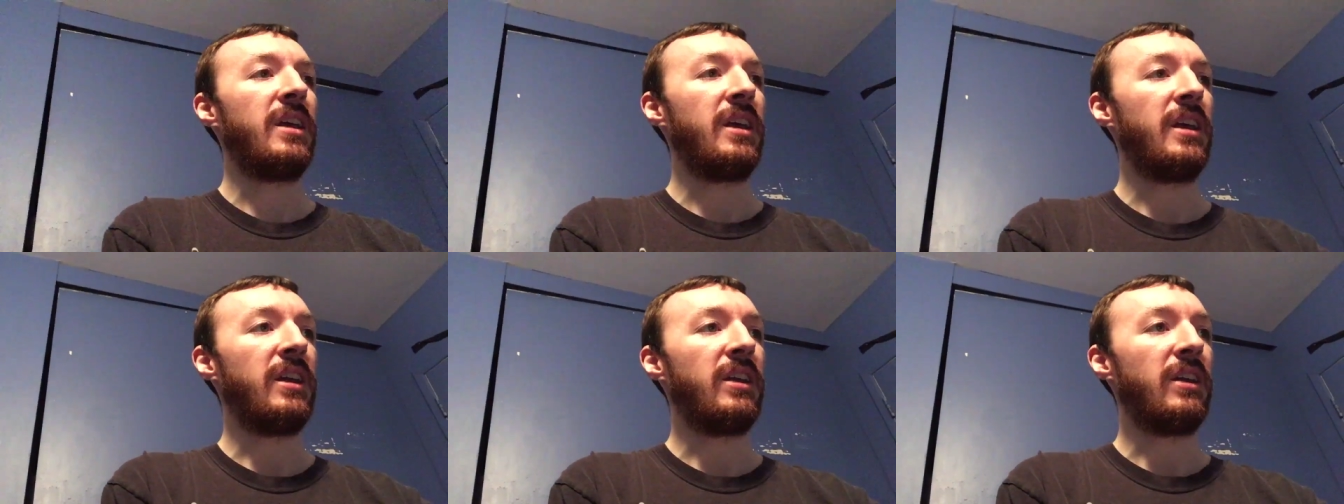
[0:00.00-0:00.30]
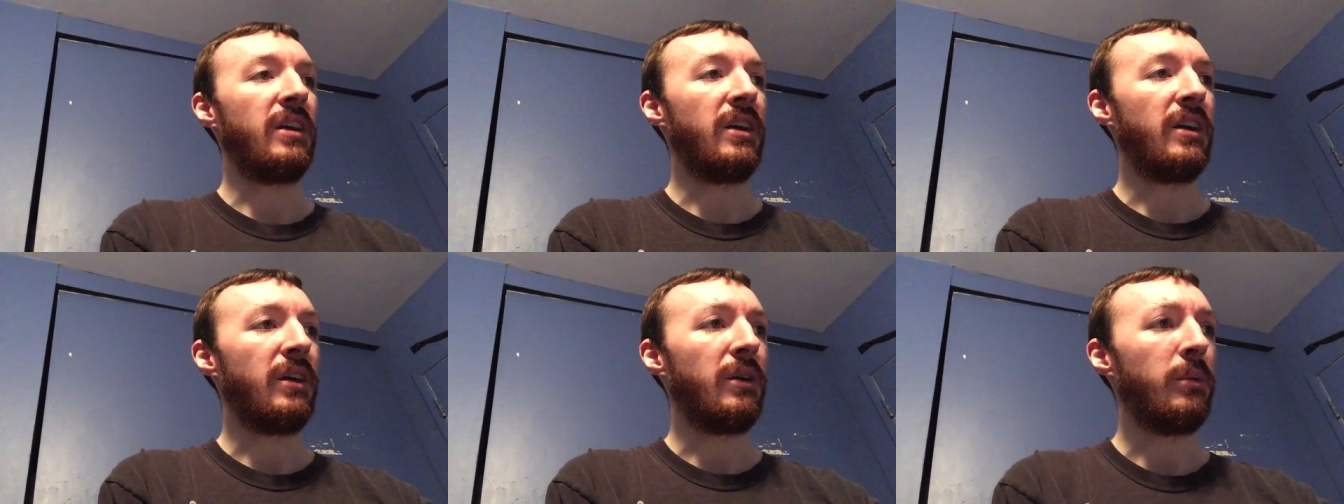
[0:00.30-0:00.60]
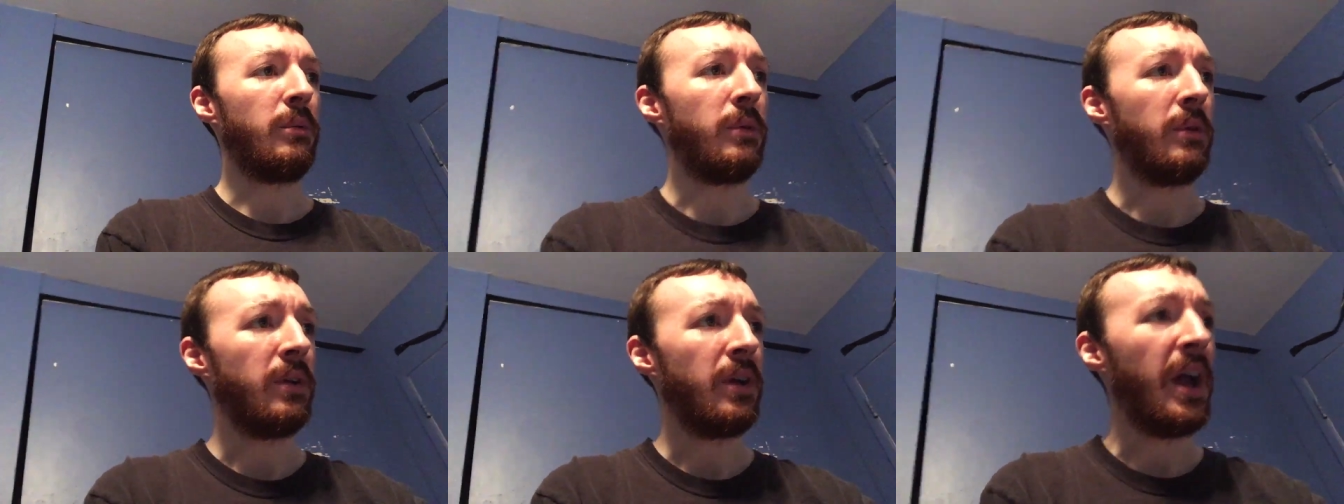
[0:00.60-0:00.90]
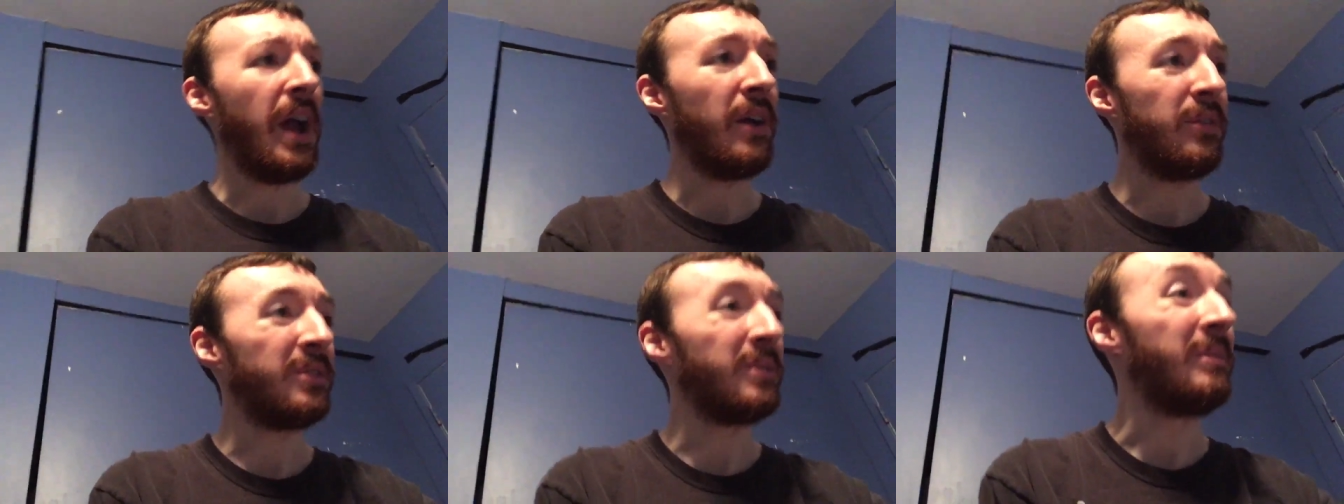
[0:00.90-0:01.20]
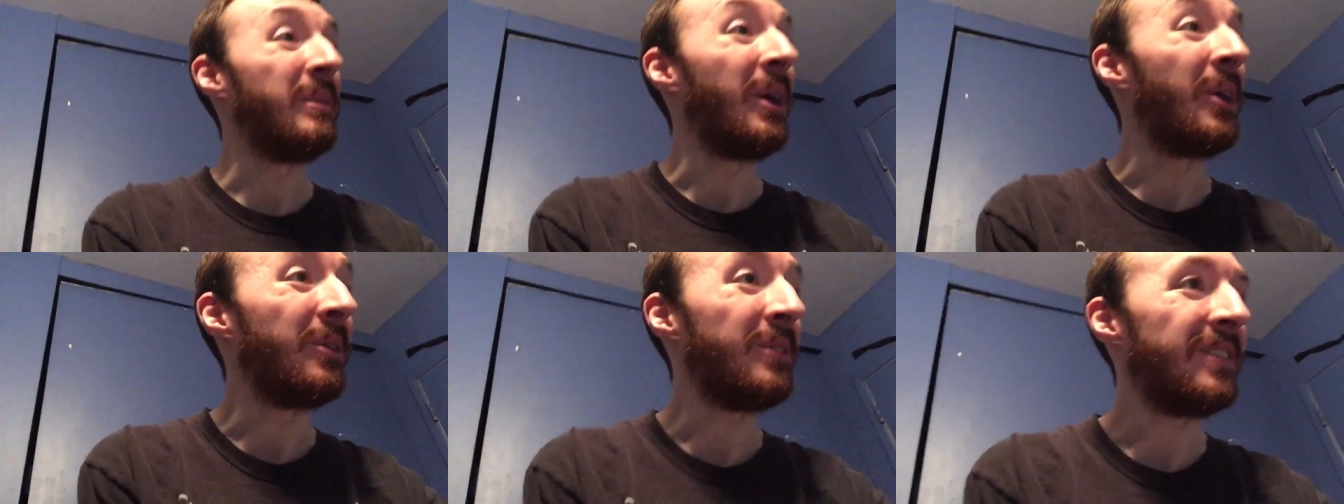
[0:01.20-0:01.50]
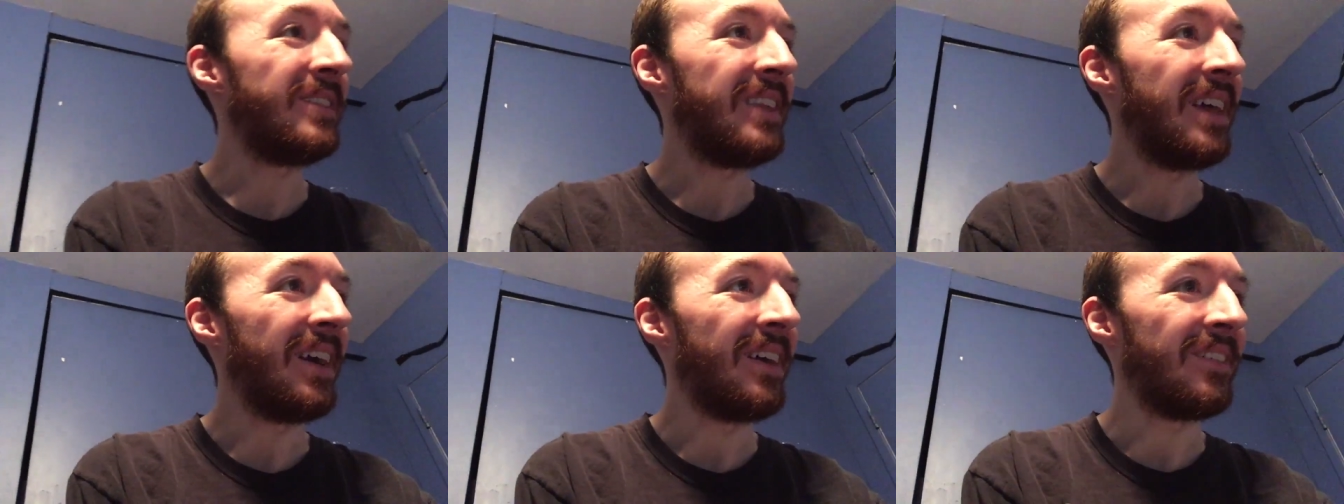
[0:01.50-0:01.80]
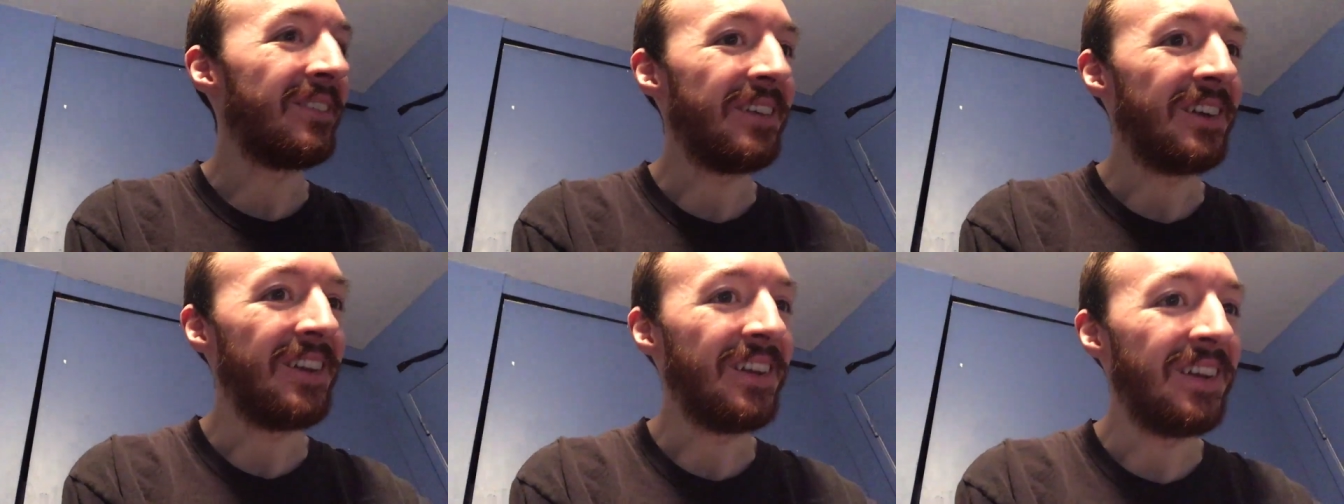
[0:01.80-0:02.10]
it uh, I have some notes
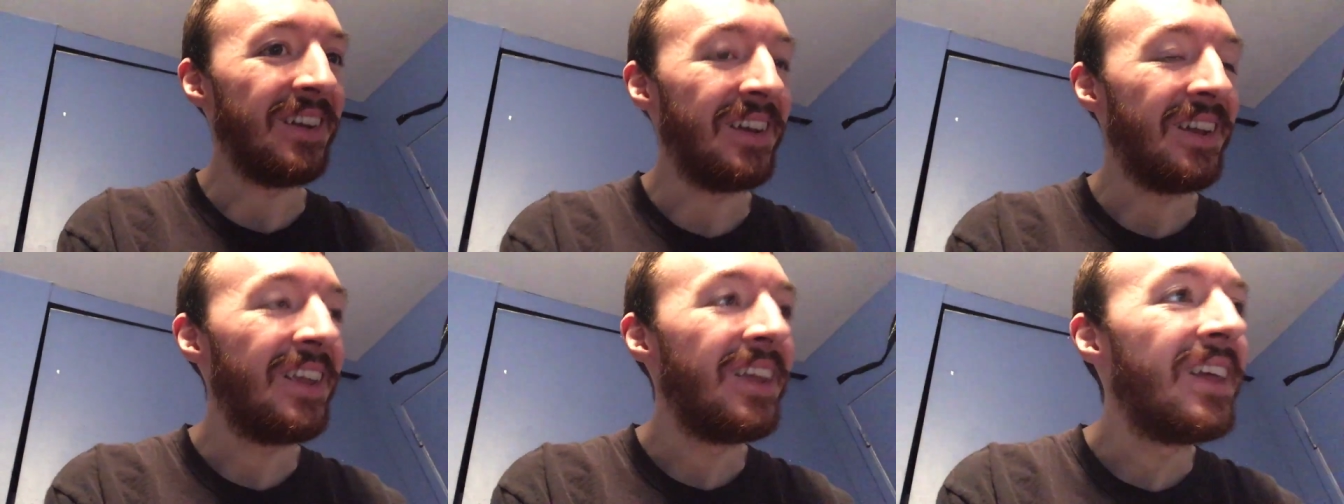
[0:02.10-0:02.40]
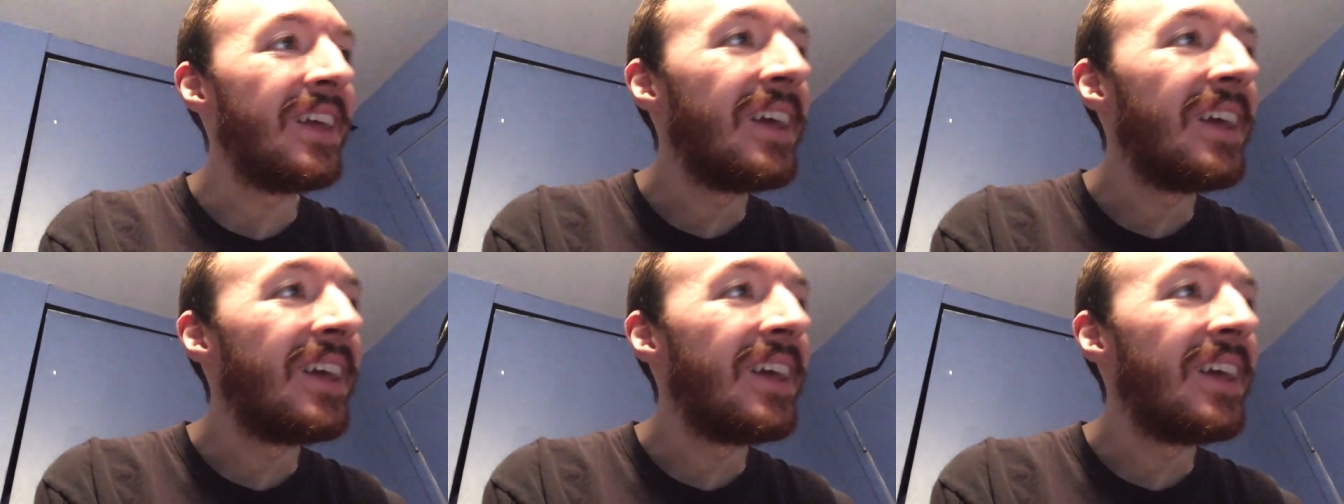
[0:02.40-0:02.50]
down written.